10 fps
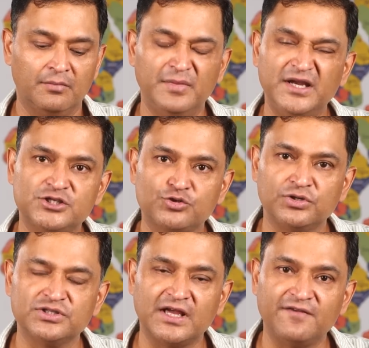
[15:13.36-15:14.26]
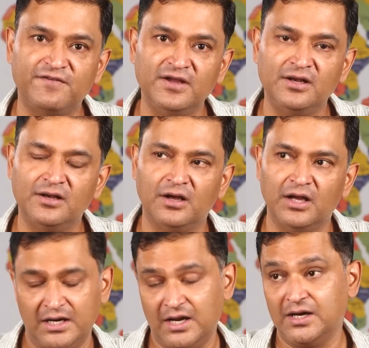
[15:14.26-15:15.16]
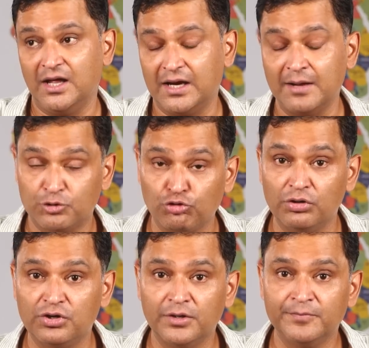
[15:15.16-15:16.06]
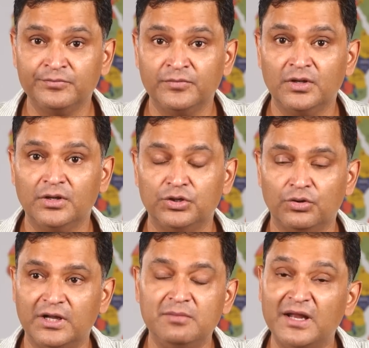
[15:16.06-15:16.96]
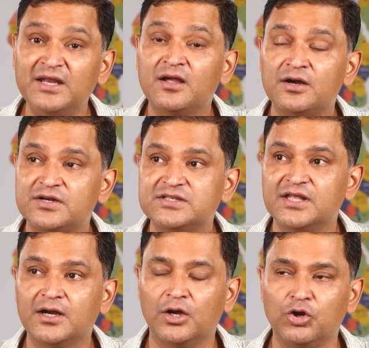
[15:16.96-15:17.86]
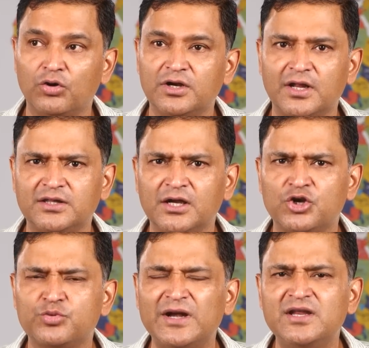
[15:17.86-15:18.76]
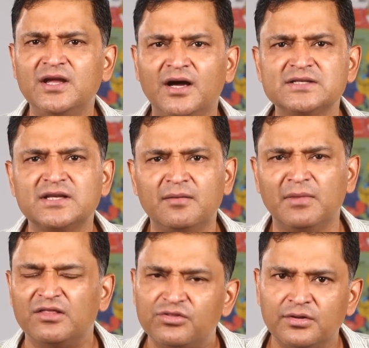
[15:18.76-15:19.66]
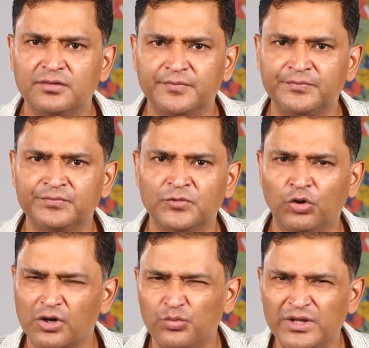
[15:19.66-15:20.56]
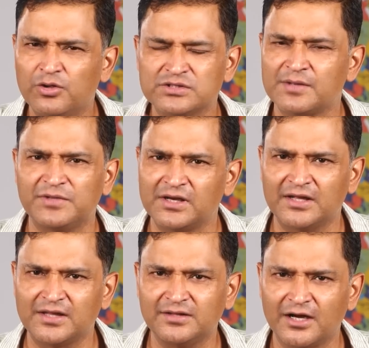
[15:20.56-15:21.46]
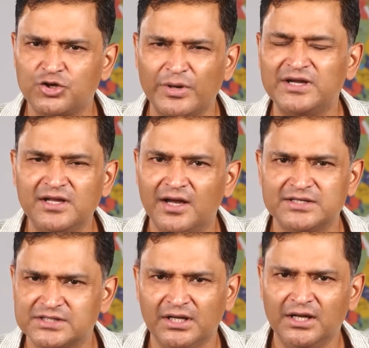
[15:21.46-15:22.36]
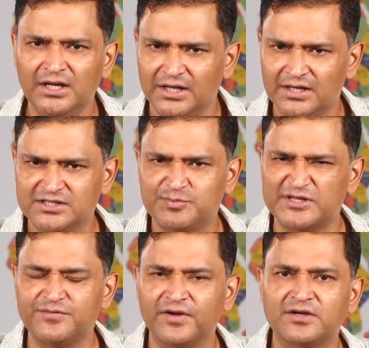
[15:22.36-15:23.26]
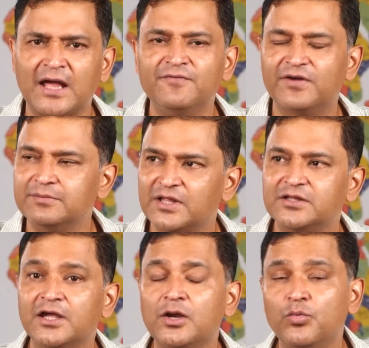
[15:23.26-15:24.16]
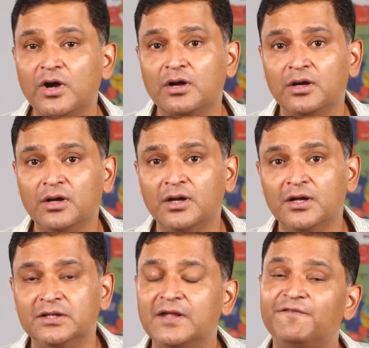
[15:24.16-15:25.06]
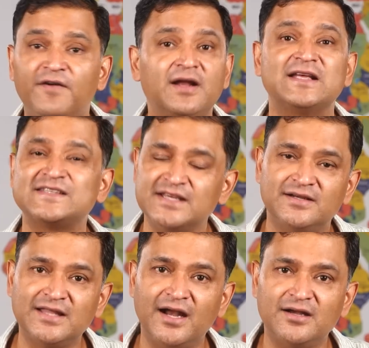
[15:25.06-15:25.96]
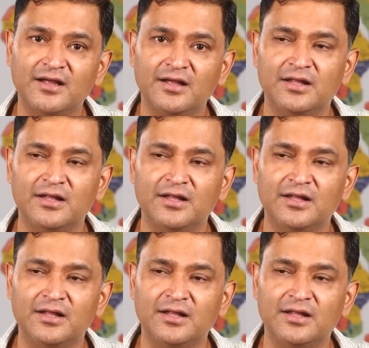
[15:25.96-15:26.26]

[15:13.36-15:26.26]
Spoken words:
many students, I feel, and I'm told, you know, in many countries they're allotted, I think, 20 hours in a month or a week or something like that. There are 20 hours in a specific time frame that they can work. They far exceed that.